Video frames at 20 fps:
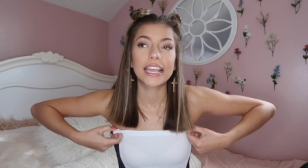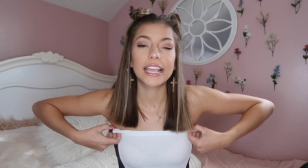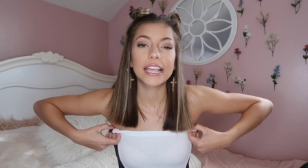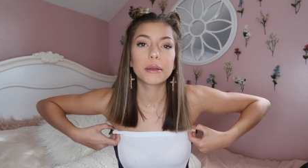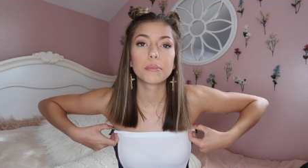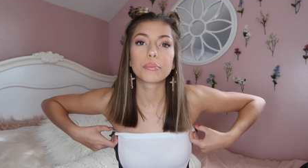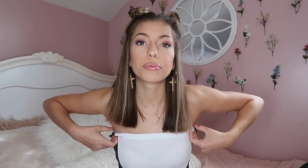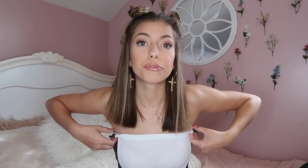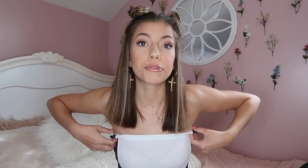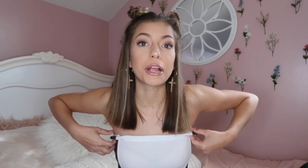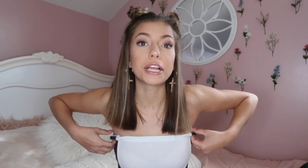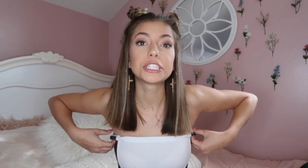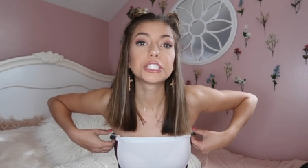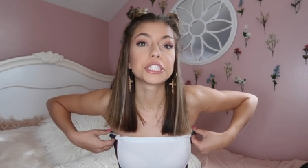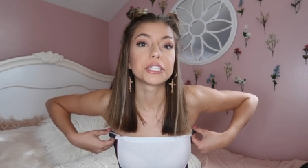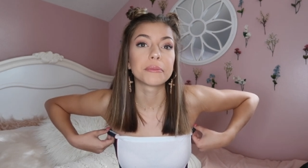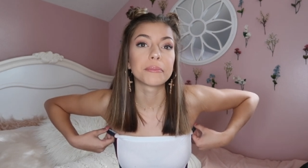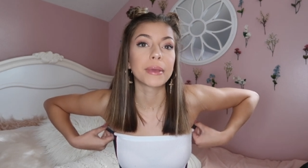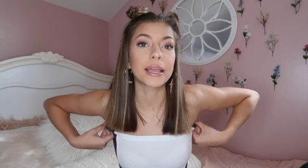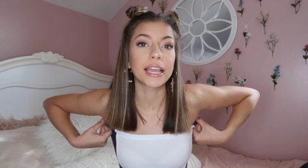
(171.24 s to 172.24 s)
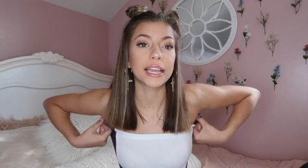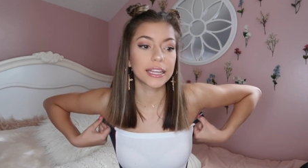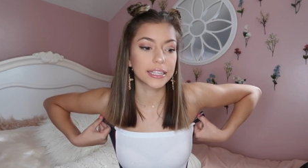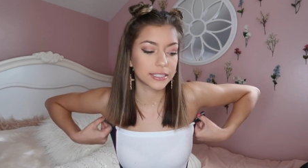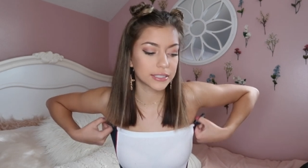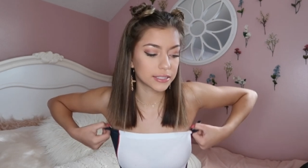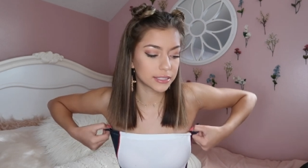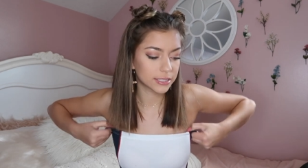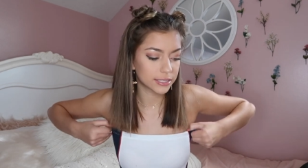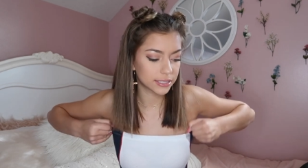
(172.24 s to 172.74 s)
impression
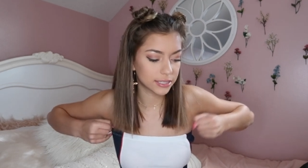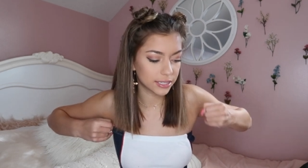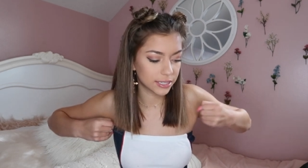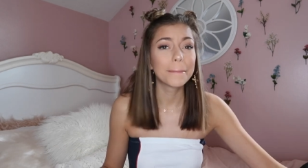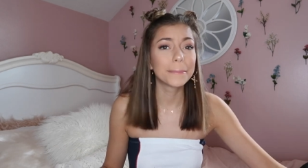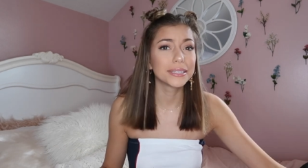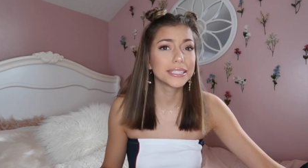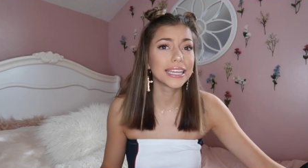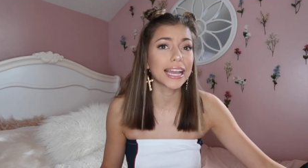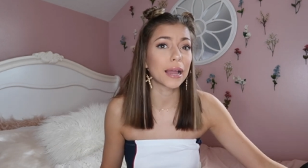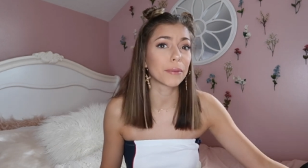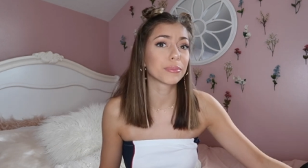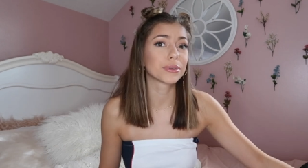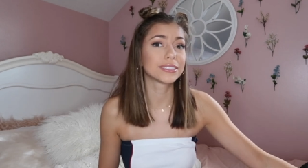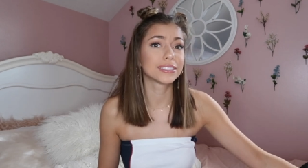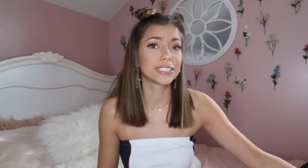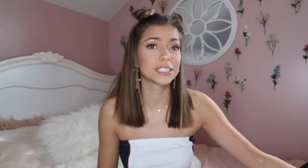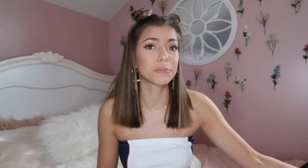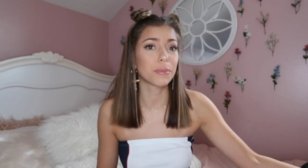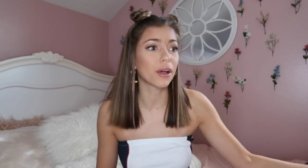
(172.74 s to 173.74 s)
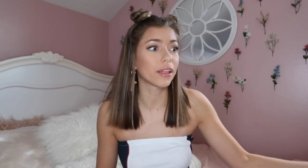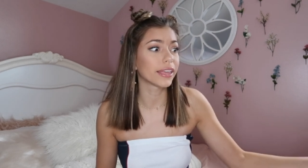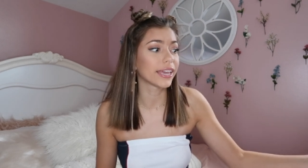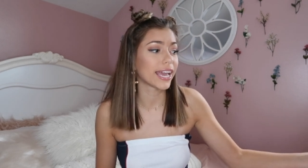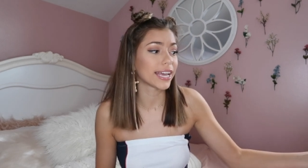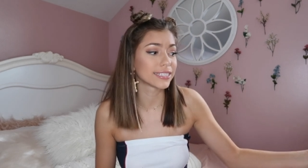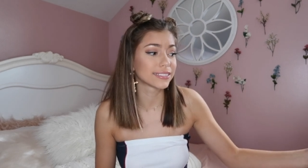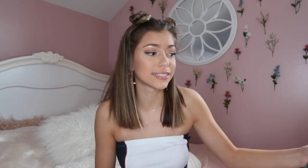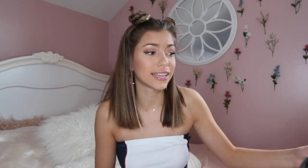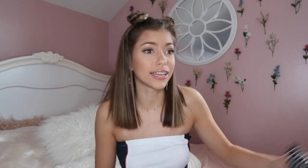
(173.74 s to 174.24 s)
pants. But yeah, Princess Polly
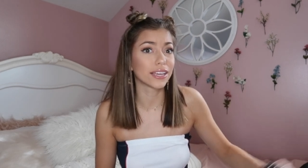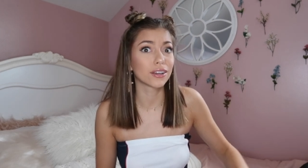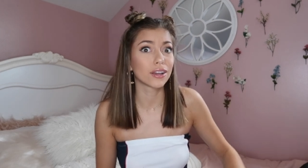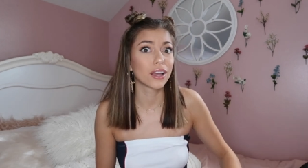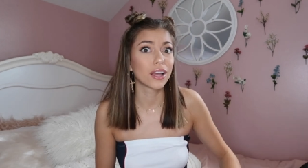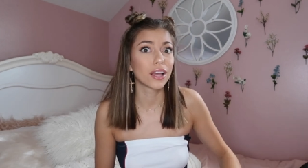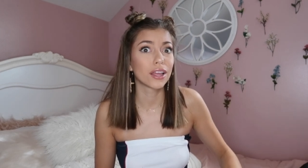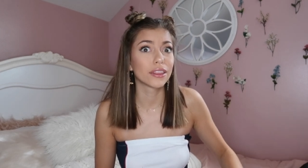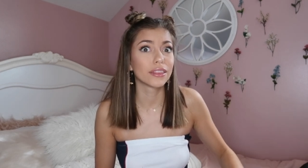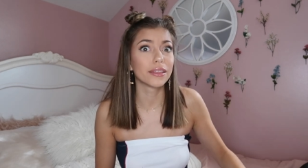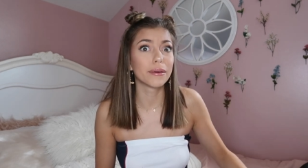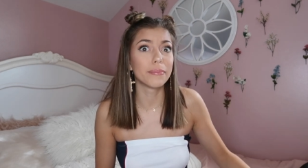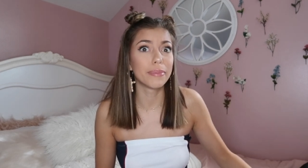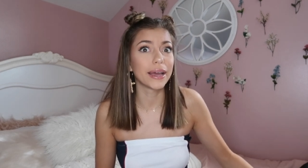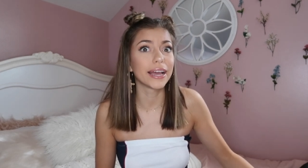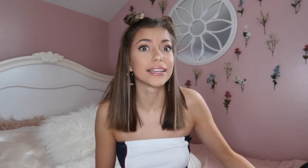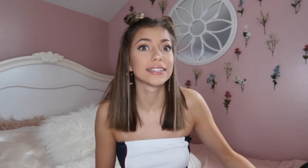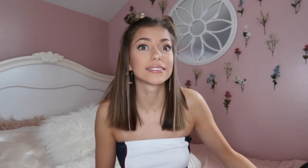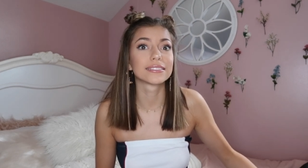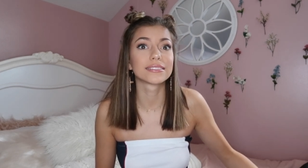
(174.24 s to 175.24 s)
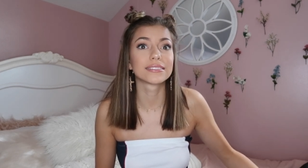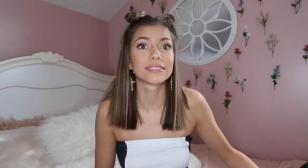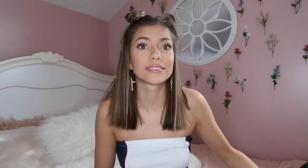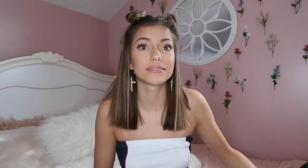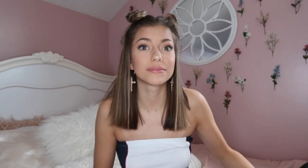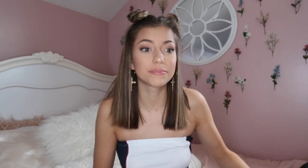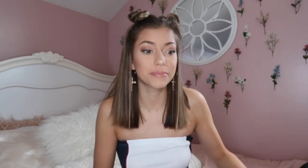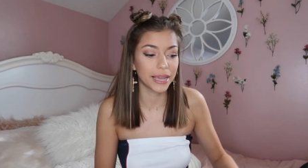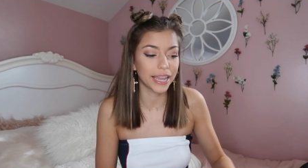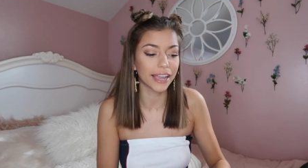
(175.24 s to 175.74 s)
has like the best
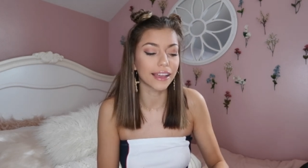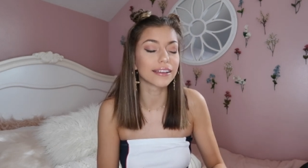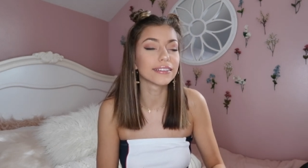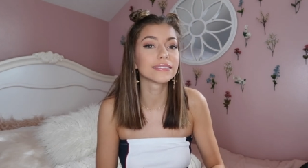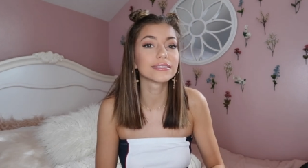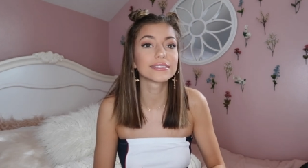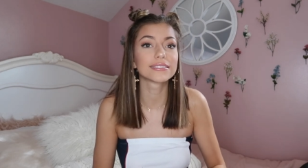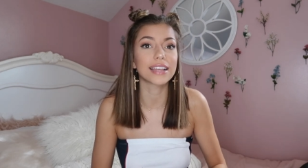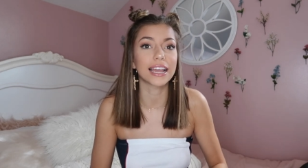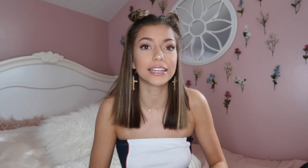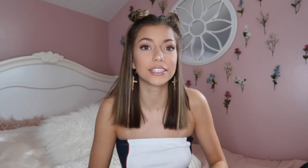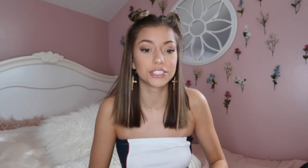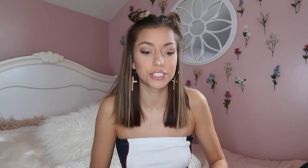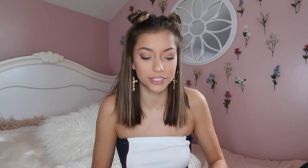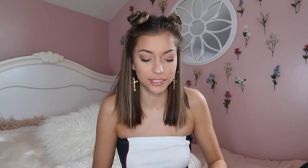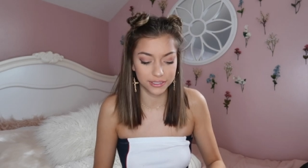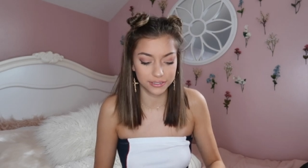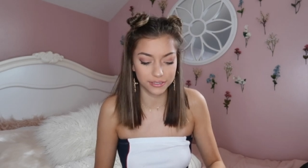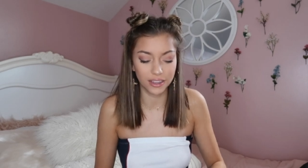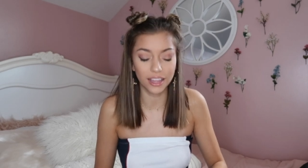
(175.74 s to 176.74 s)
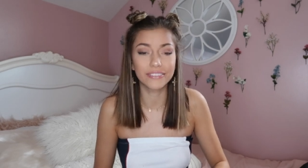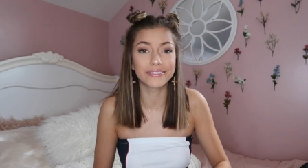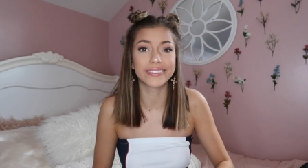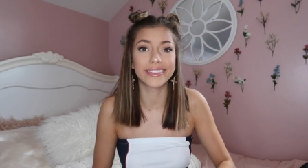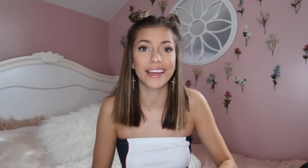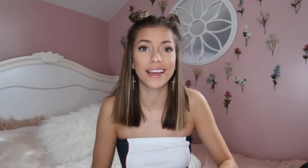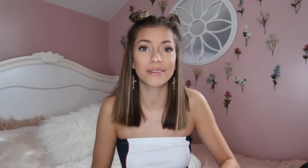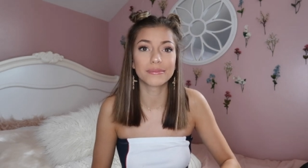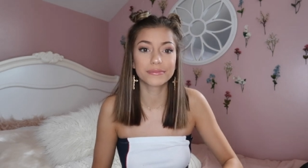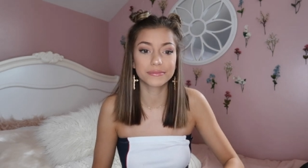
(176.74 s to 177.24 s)
pants. I just love
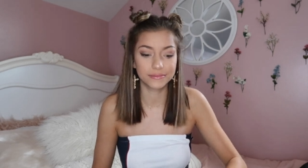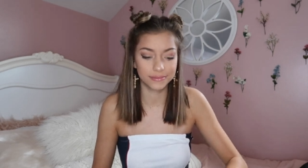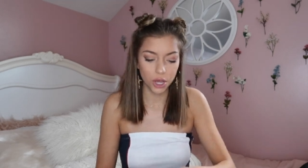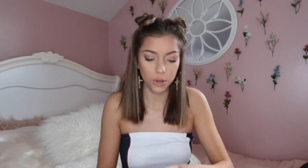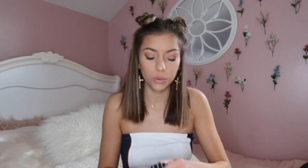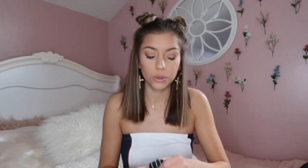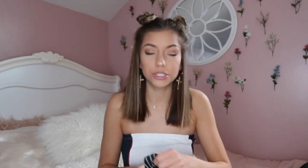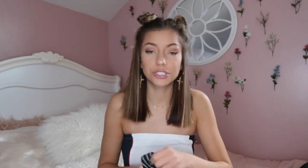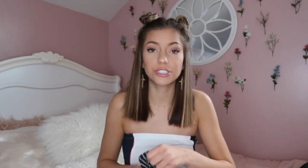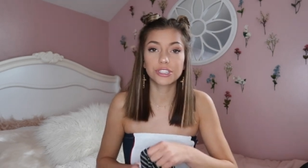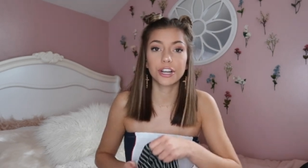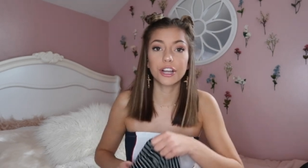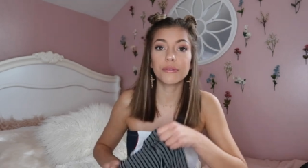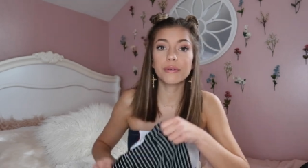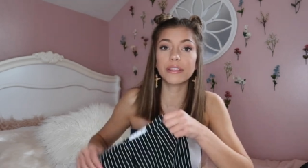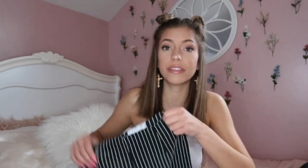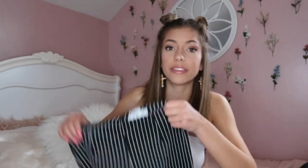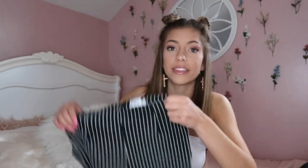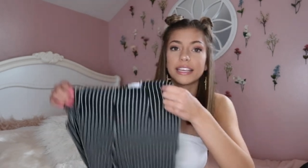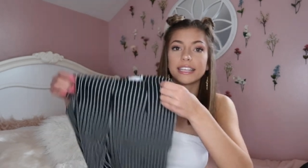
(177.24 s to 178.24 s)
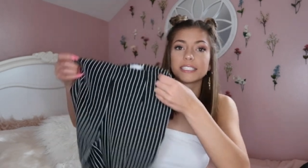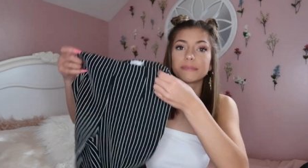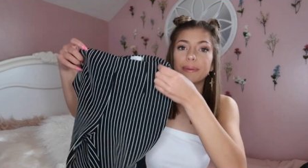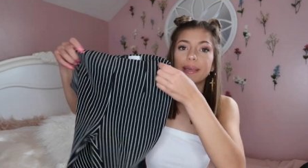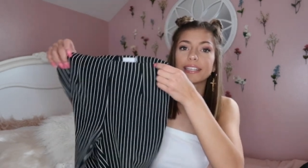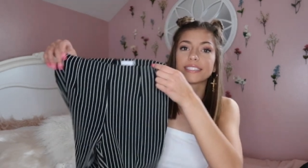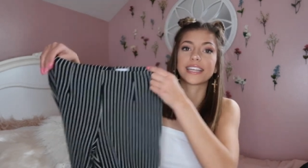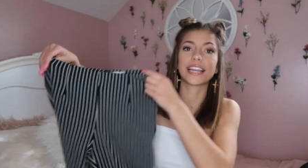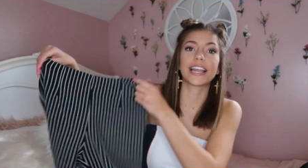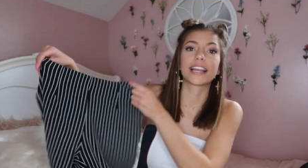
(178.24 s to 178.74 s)
them. We'll start out with these
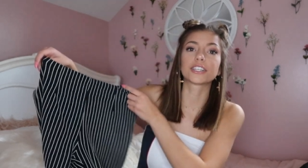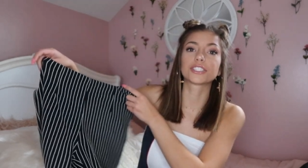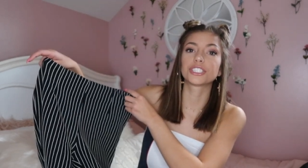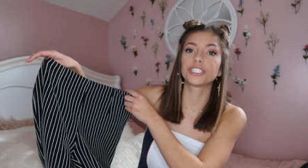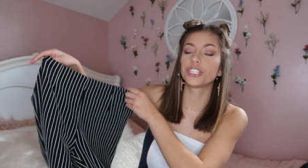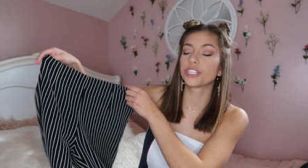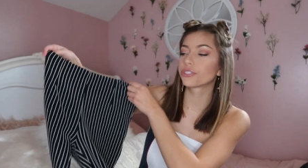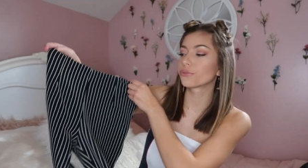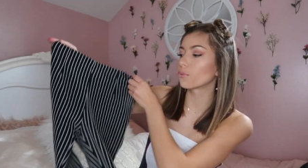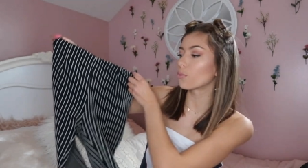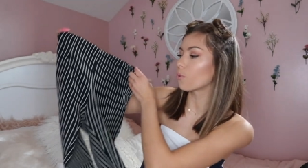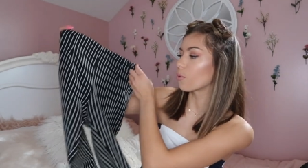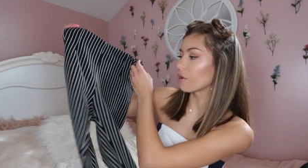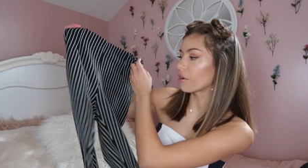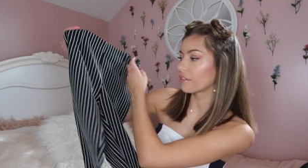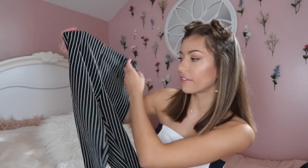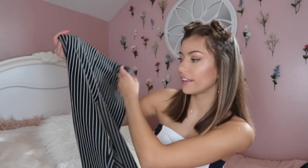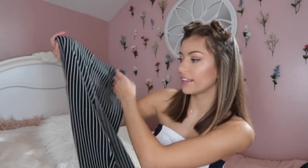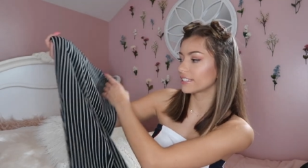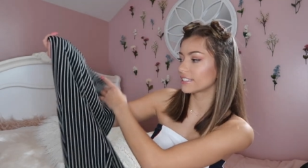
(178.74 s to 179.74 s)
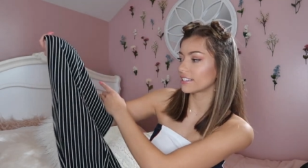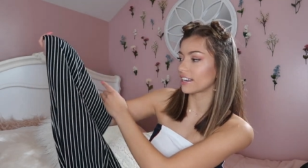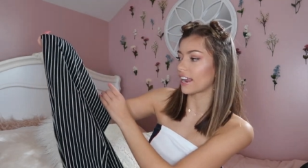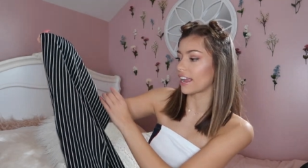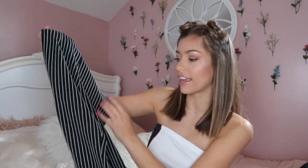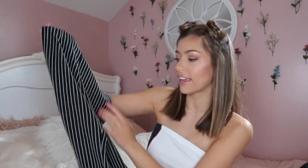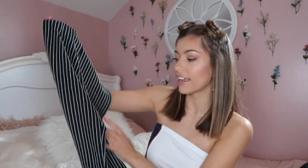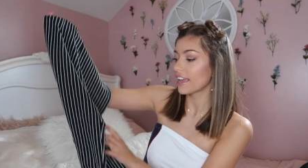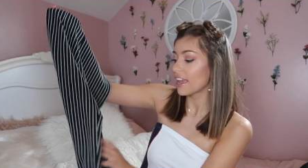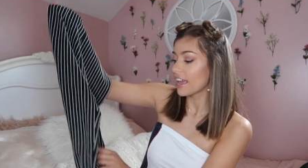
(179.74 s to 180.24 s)
because I actually just wore these and
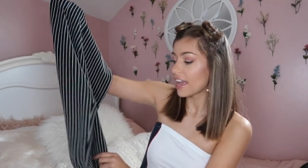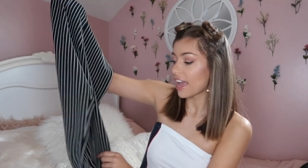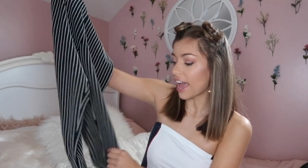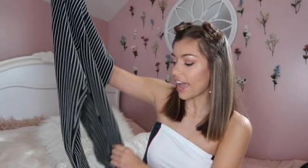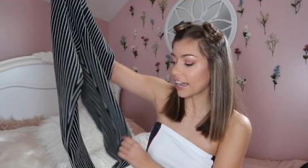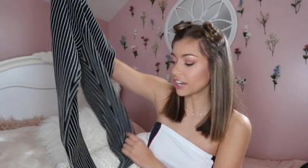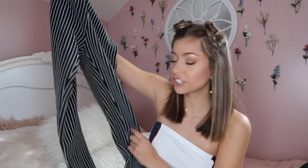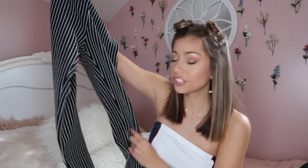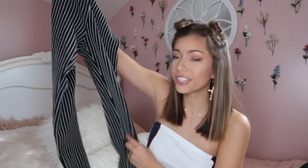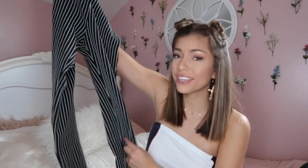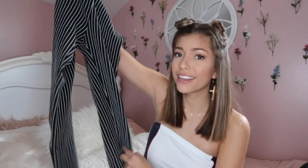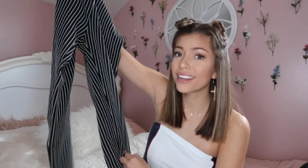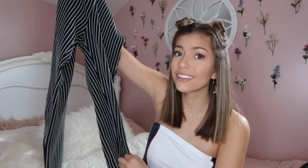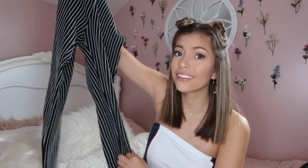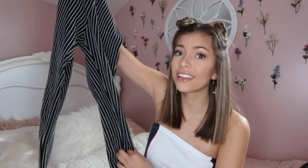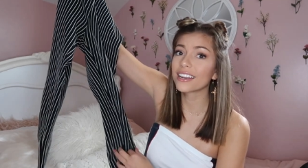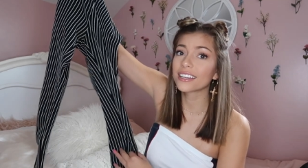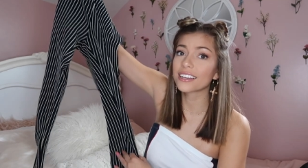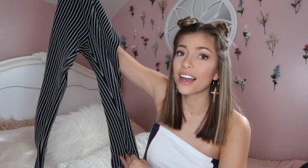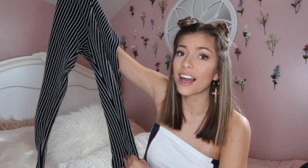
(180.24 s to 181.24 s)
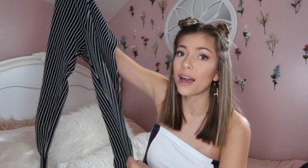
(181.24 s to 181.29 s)
I actually got a lot of